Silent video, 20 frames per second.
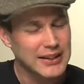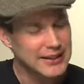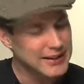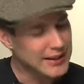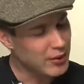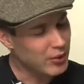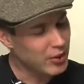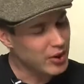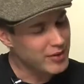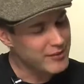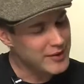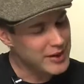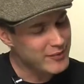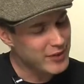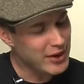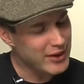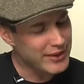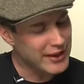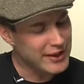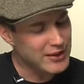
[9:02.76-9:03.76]
Now what I mean
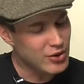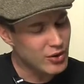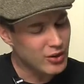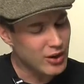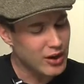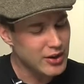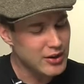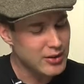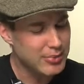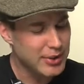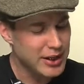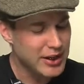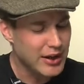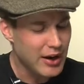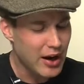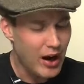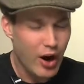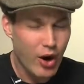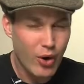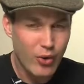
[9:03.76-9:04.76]
by that, you're going to be
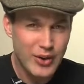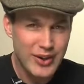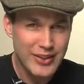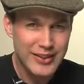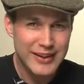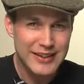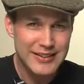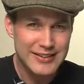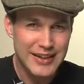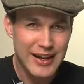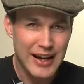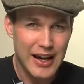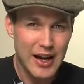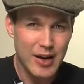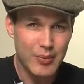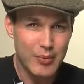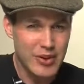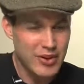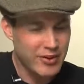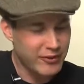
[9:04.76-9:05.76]
holding the guitar
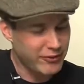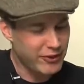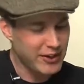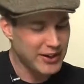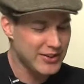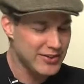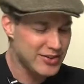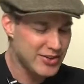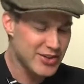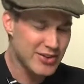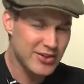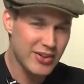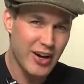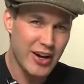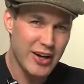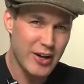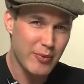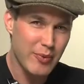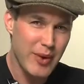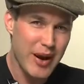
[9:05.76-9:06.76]
with your fingers just
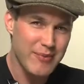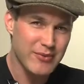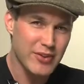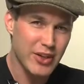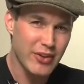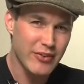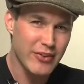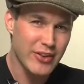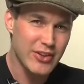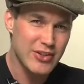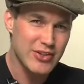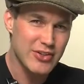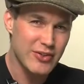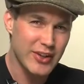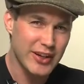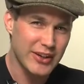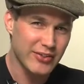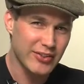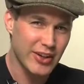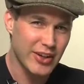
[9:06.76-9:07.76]
kind of wrapped over the
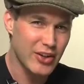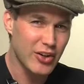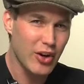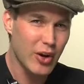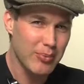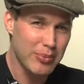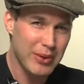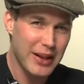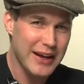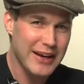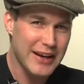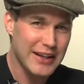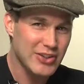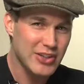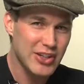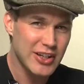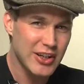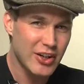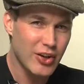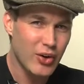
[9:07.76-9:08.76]
strings. So you're not playing
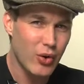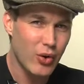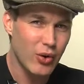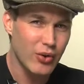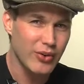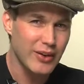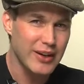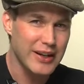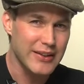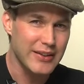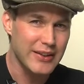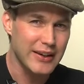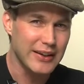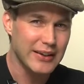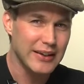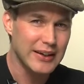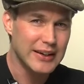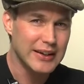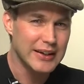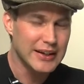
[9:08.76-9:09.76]
actually a chord or anything,
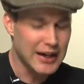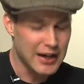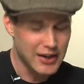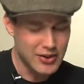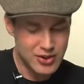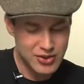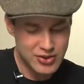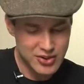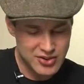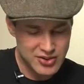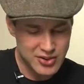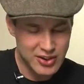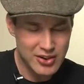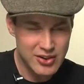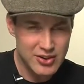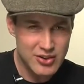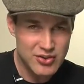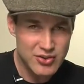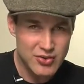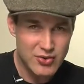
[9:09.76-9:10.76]
and you're just going
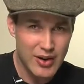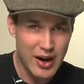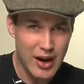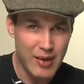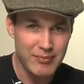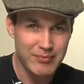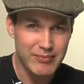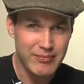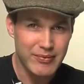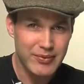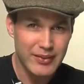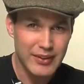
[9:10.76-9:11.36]
to strum